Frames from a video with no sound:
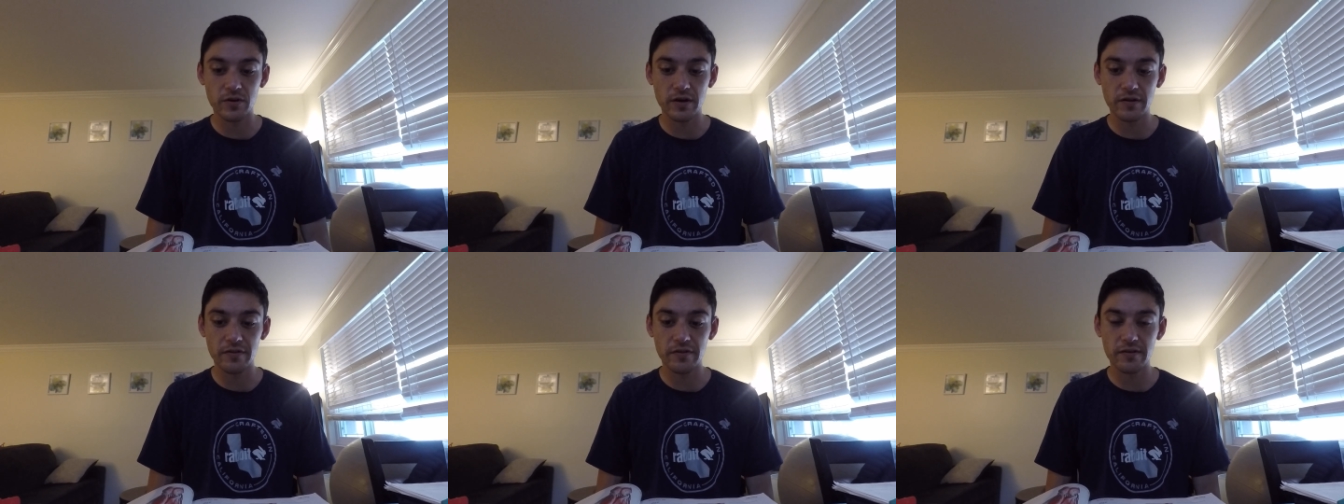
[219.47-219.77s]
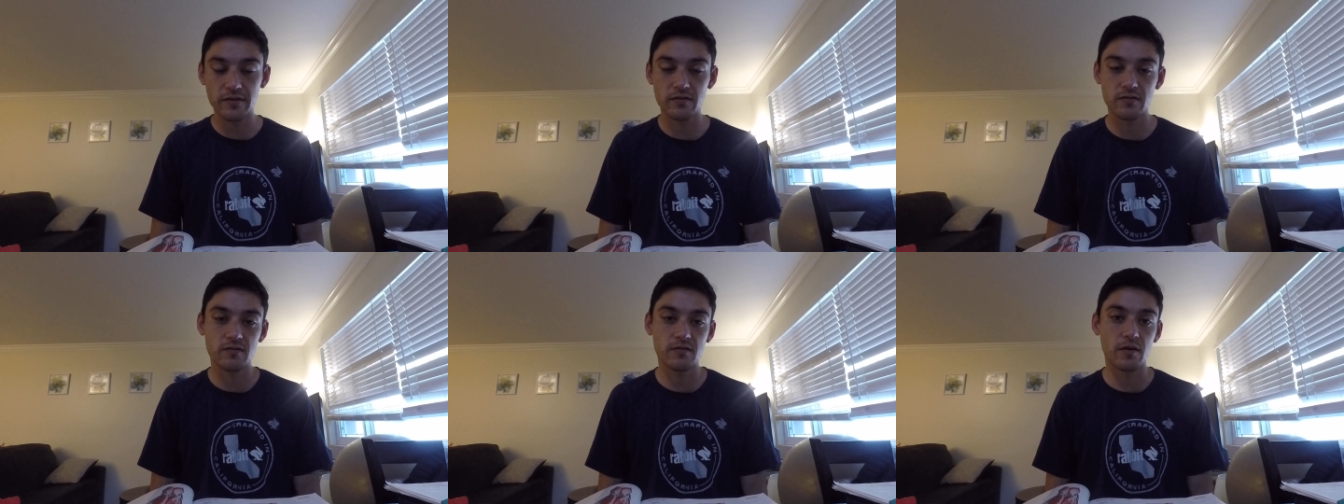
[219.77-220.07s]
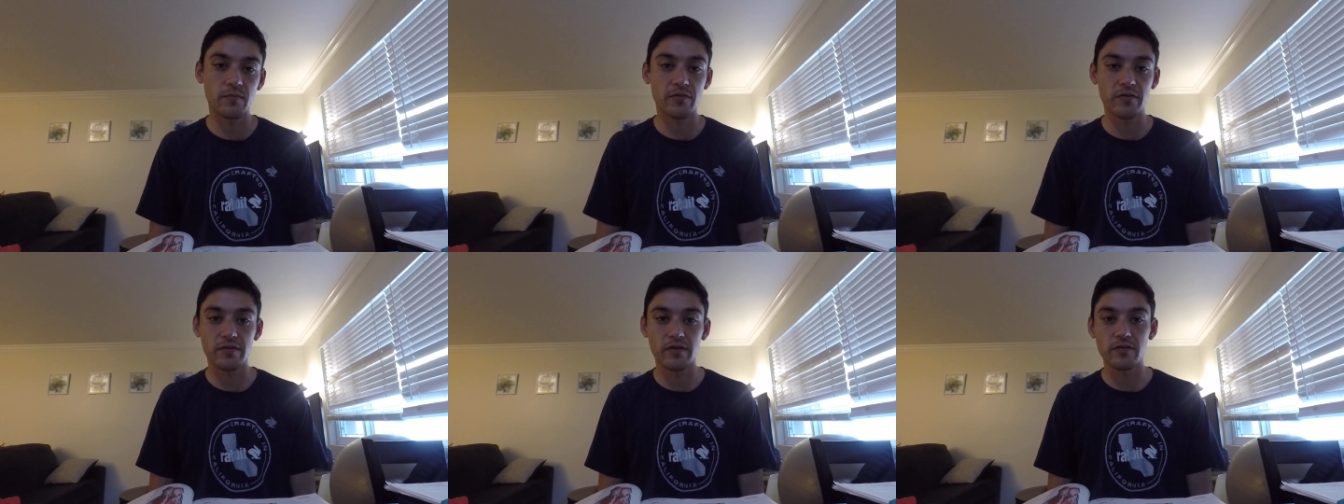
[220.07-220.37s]
but this is
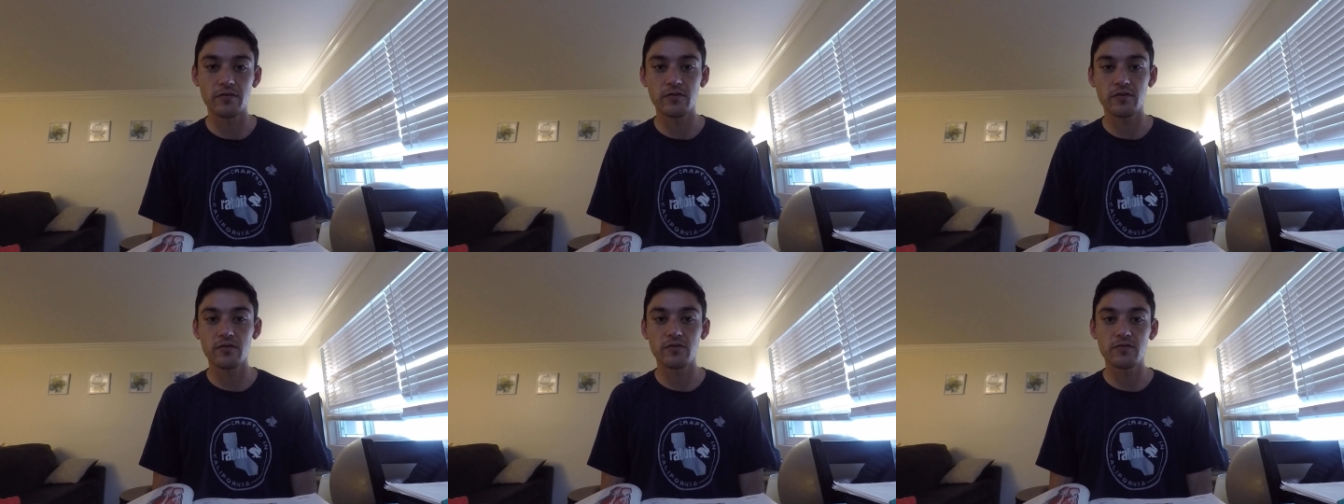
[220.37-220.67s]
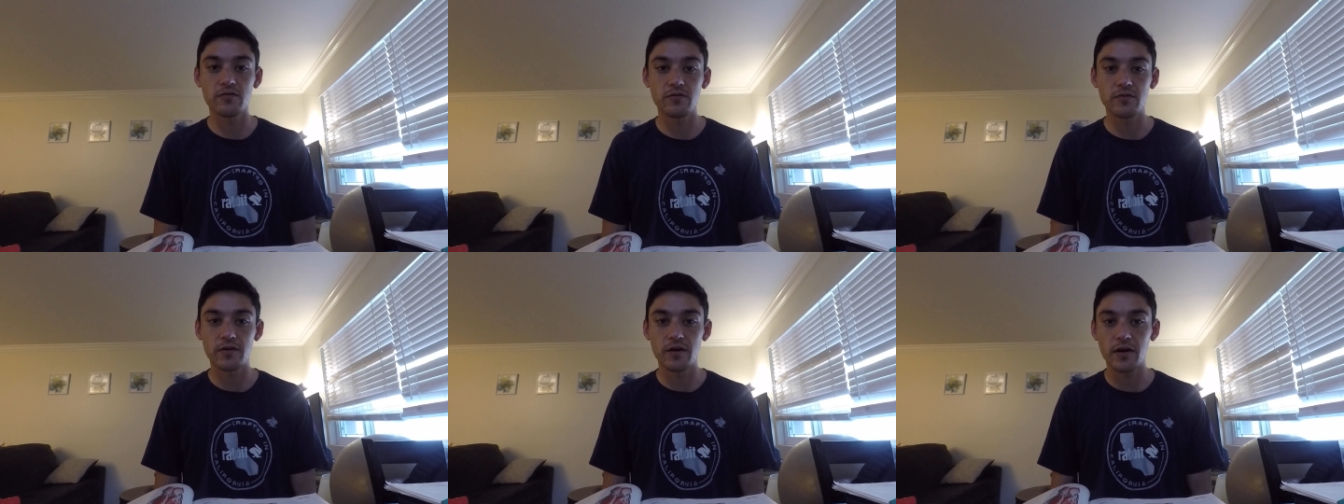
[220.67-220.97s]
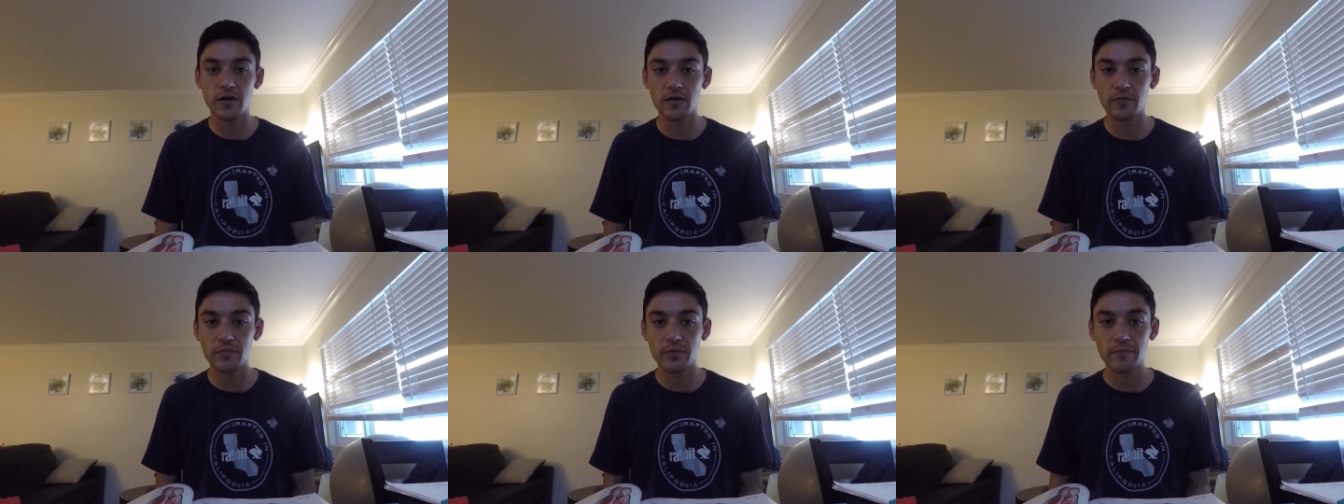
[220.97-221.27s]
something that you can do to
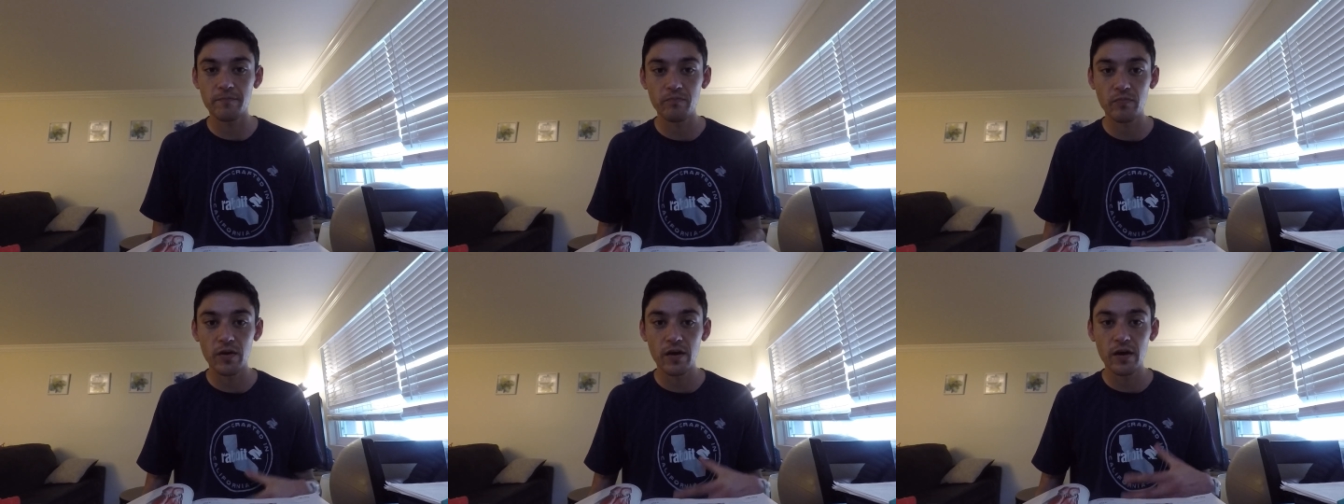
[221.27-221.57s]
help